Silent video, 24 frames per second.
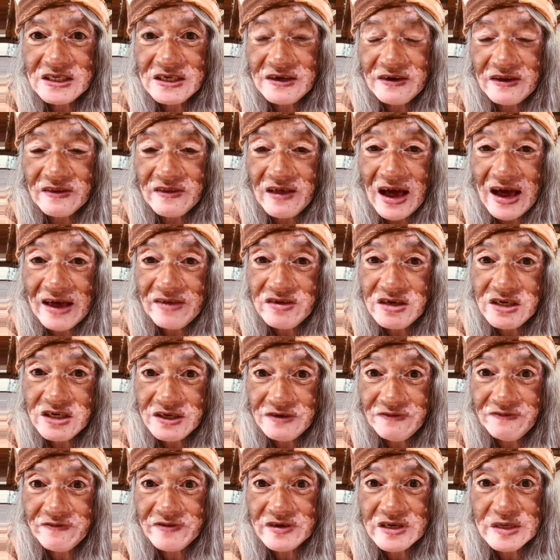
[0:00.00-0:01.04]
the, other
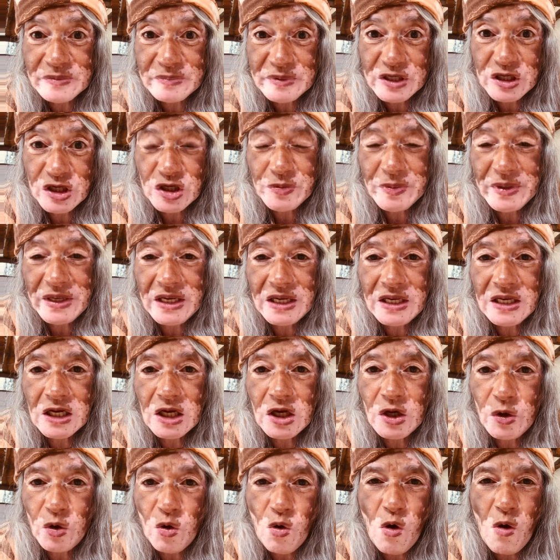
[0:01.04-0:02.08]
difference between a
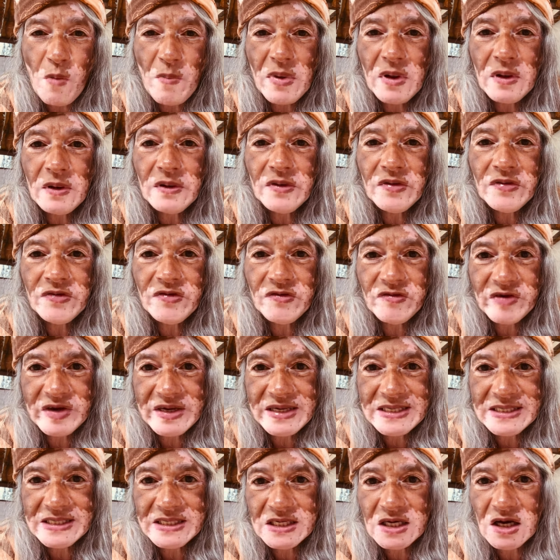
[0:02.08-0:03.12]
normal
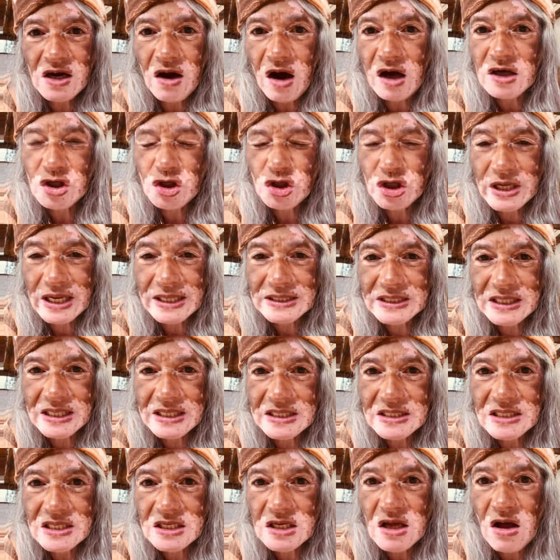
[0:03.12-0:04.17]
3D contract and
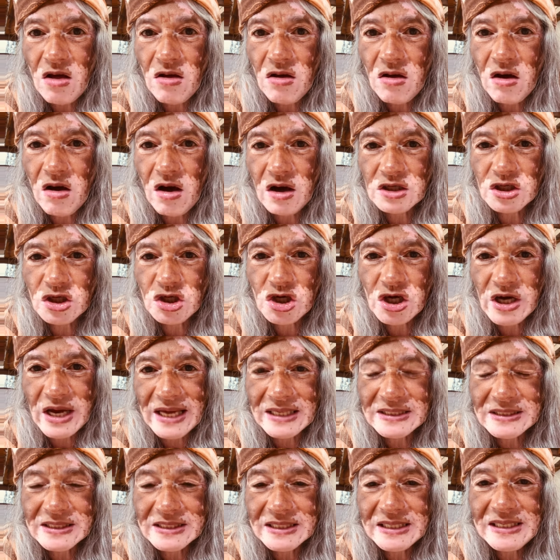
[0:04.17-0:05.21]
a soul
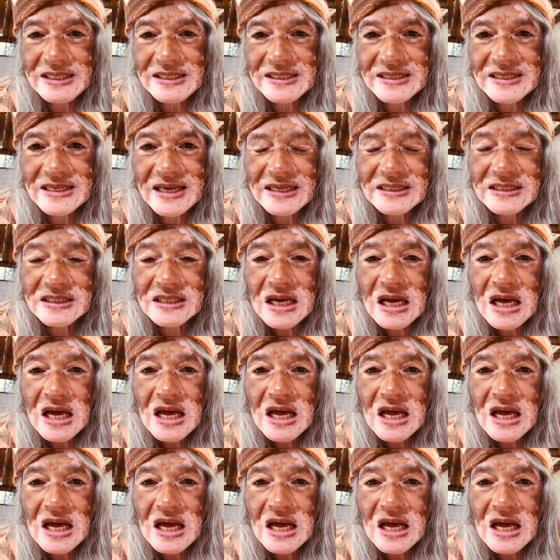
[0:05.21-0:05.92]
contract is that